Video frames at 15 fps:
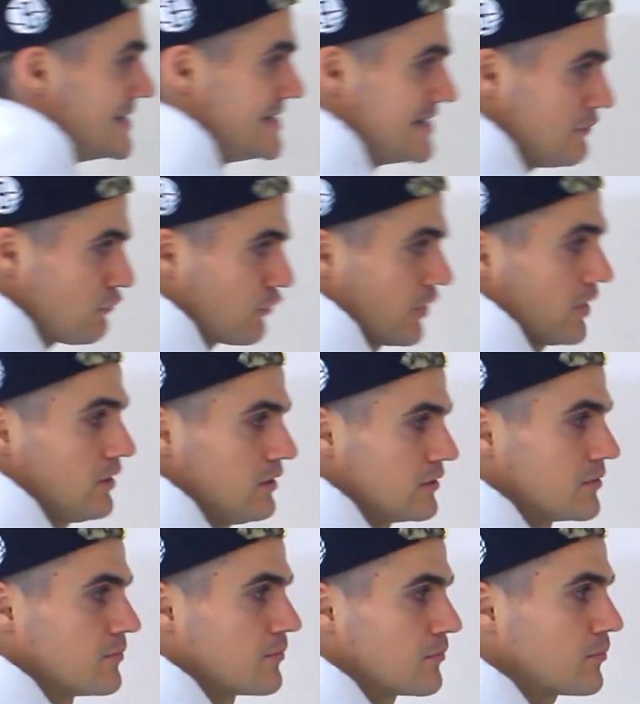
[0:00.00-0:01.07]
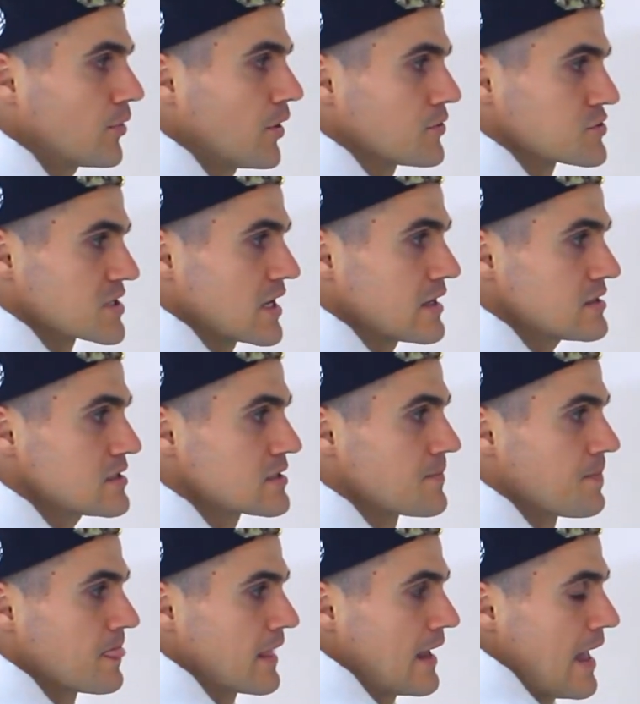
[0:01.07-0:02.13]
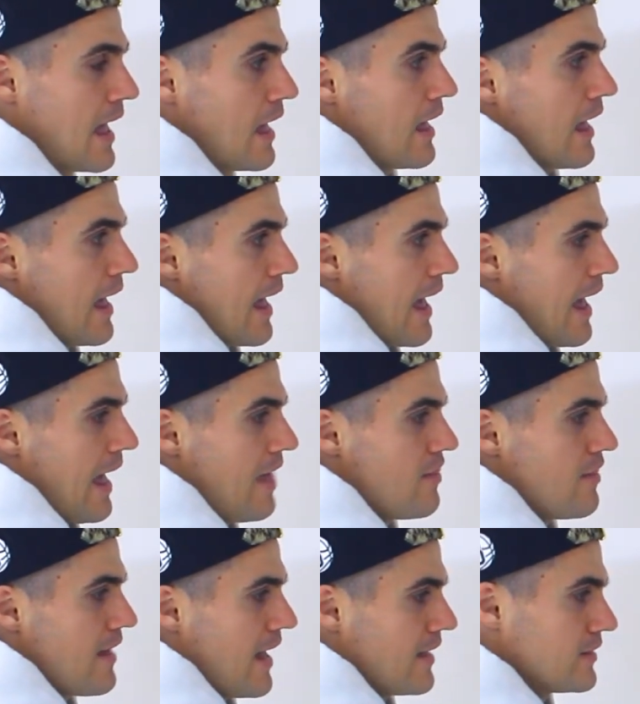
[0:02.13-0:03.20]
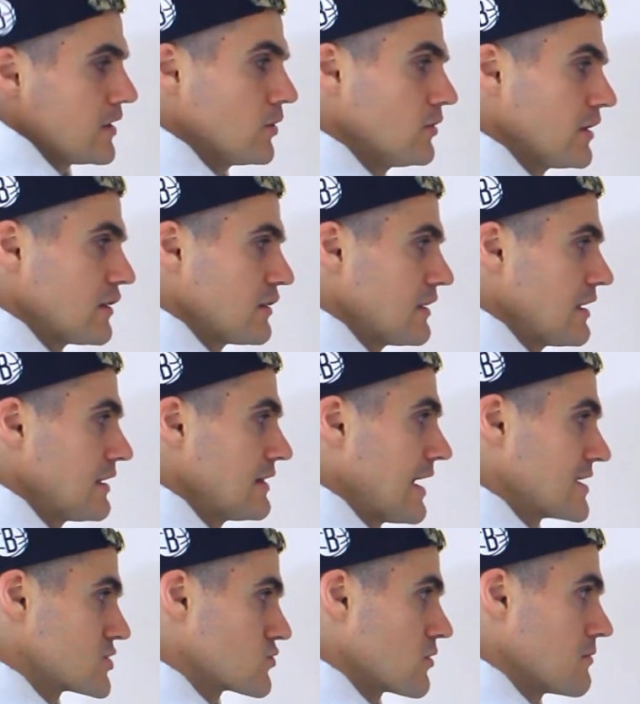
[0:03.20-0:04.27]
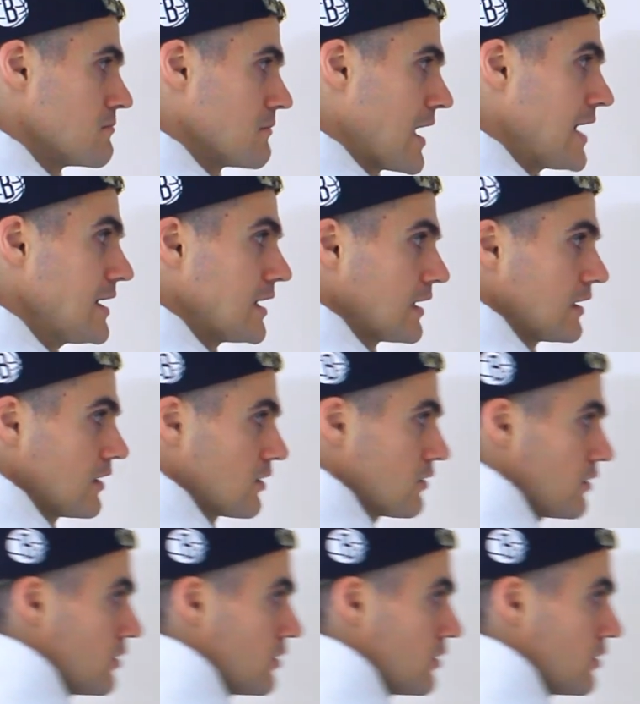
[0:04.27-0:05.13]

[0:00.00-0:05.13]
different process. And then the only thing that's remaining here,